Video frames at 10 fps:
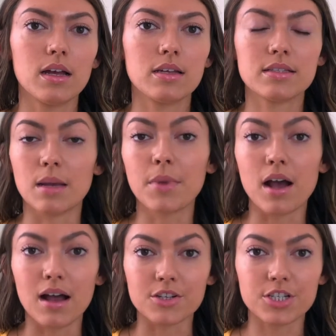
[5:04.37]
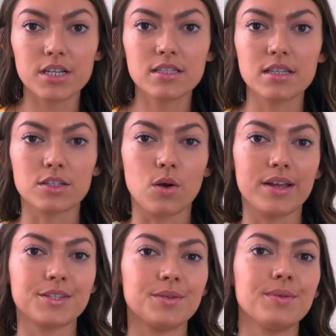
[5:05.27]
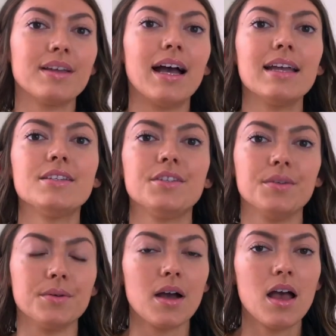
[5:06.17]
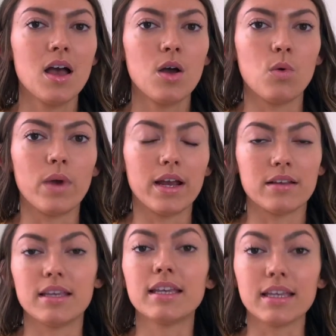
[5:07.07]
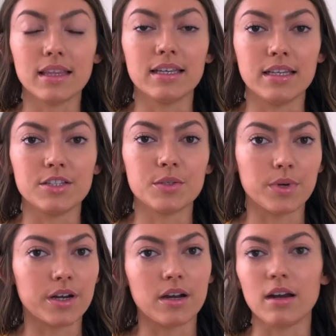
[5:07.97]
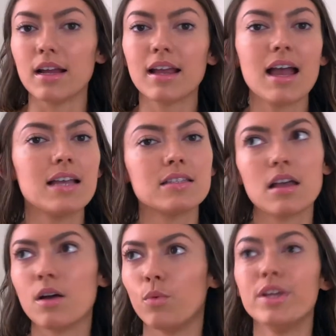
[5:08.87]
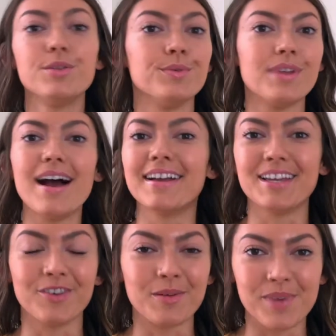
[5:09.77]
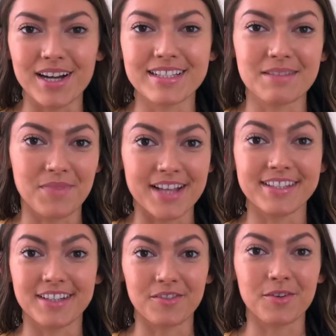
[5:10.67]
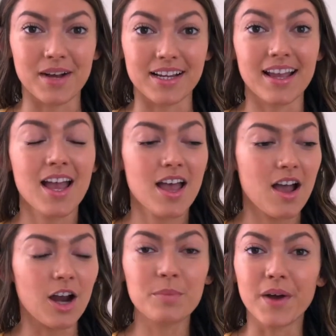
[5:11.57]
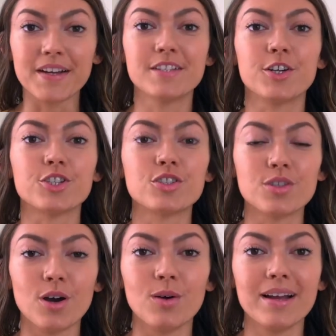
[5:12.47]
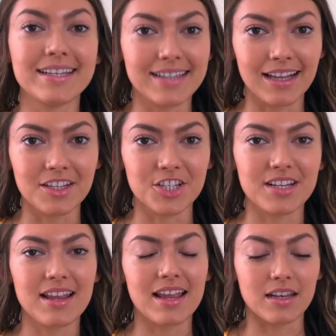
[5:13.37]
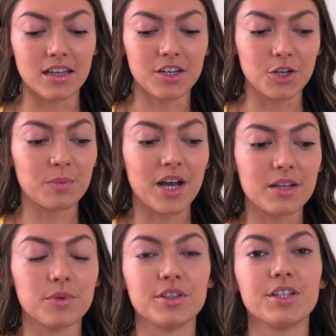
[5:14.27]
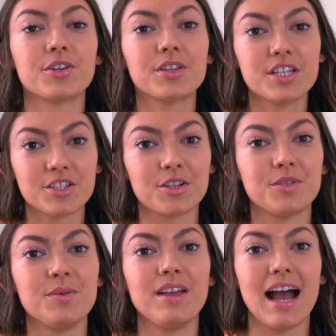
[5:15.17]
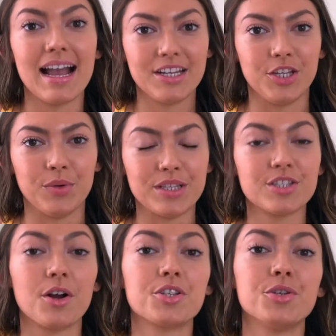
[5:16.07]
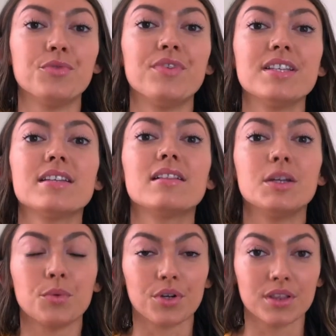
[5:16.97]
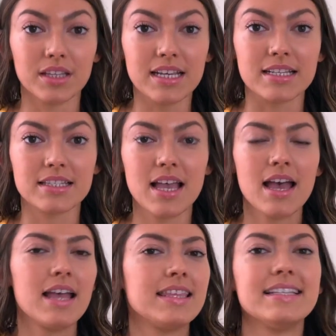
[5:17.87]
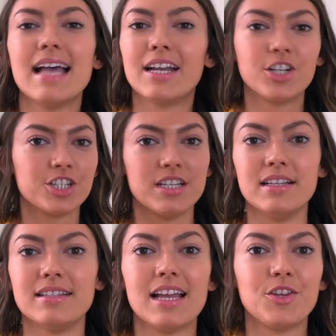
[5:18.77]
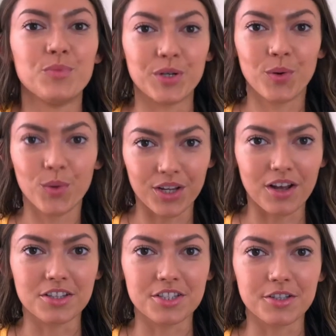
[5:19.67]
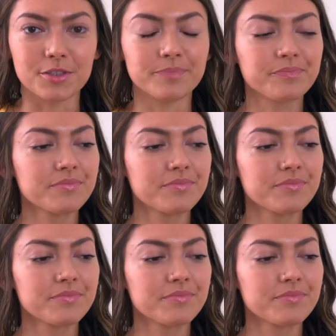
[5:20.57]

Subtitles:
subconscious is going to guide you where the healing needs to occur. And guys, we do not give our bodies and minds enough credit. Our bodies are so intelligent, and your body will literally start to guide you and start to physically release these energies that you've been holding onto.